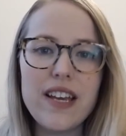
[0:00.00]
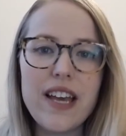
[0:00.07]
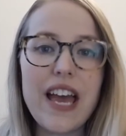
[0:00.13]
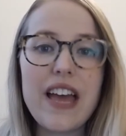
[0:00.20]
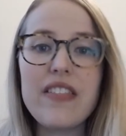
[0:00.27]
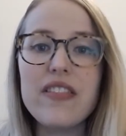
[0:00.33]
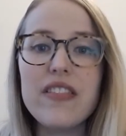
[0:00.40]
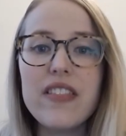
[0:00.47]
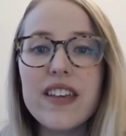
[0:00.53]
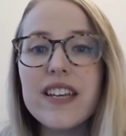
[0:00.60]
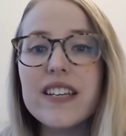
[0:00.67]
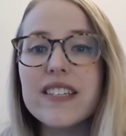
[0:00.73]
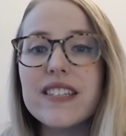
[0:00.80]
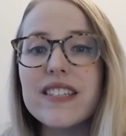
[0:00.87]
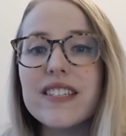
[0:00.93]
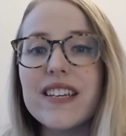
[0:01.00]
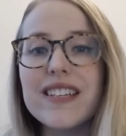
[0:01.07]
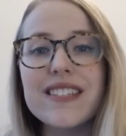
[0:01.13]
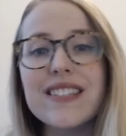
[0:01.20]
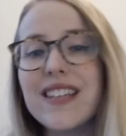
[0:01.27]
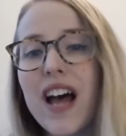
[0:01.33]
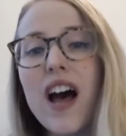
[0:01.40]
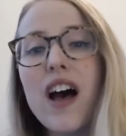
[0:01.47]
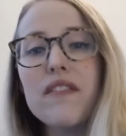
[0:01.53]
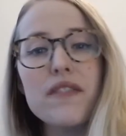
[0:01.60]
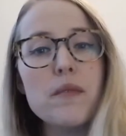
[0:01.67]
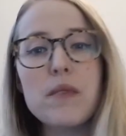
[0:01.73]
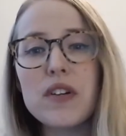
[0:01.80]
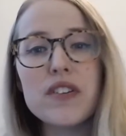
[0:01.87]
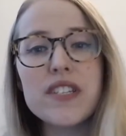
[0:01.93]
And this is not
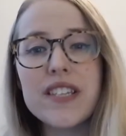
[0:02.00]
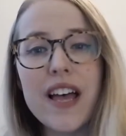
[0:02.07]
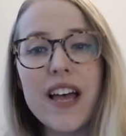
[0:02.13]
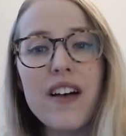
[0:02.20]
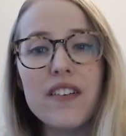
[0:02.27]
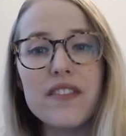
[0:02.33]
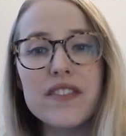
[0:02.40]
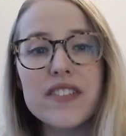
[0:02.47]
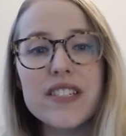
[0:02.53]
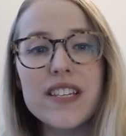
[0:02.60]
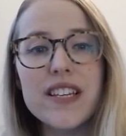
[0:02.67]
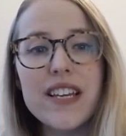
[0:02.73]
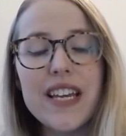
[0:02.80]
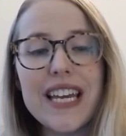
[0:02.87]
from yourselves.